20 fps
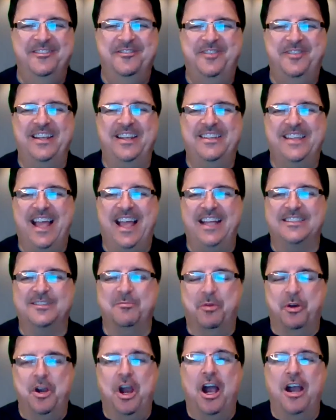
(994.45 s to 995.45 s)
Fantastic,
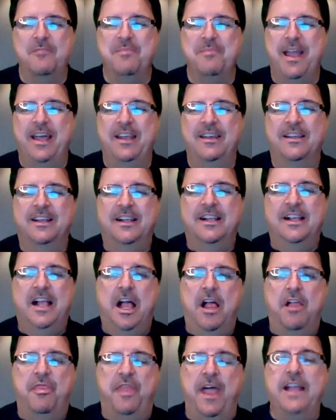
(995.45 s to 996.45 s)
Bernard, man.
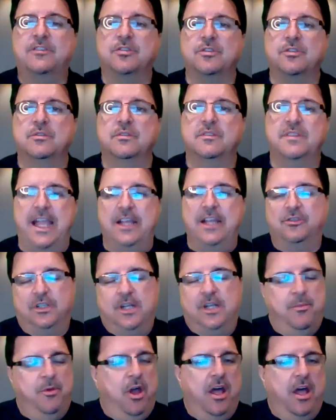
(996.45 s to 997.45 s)
Thanks for thanks for
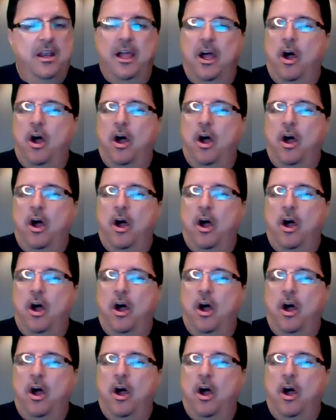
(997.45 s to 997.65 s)
coming on.